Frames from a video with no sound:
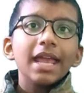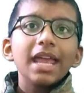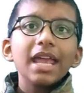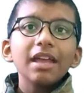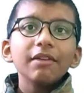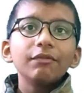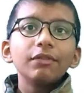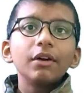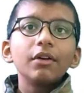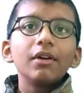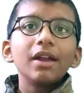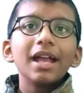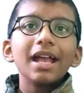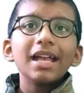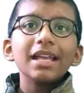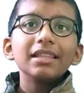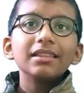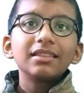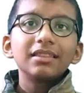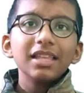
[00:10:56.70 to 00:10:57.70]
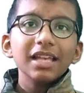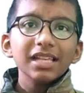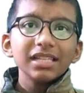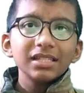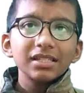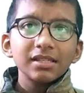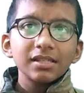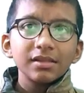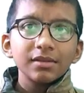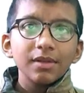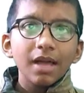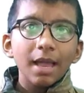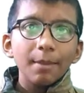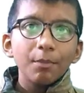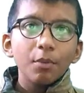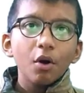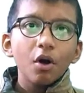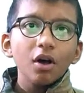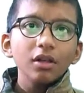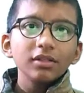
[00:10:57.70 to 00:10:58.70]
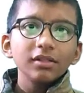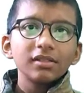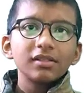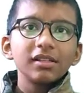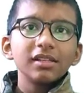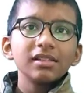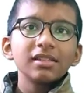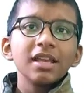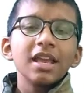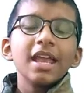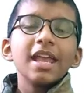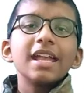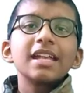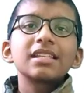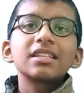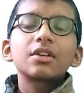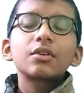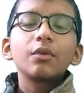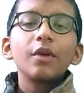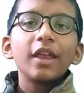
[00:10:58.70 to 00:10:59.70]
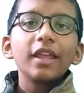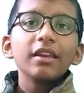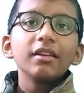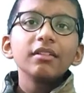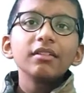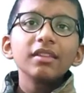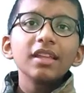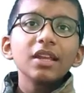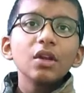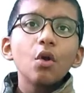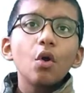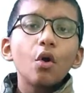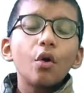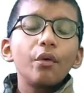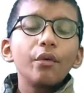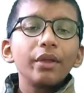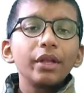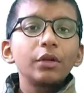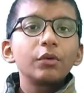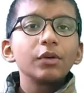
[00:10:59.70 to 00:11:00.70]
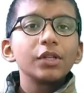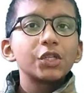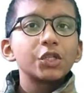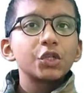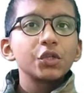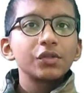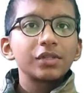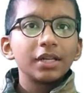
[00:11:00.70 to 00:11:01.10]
if this hypothesis is greater than or equals to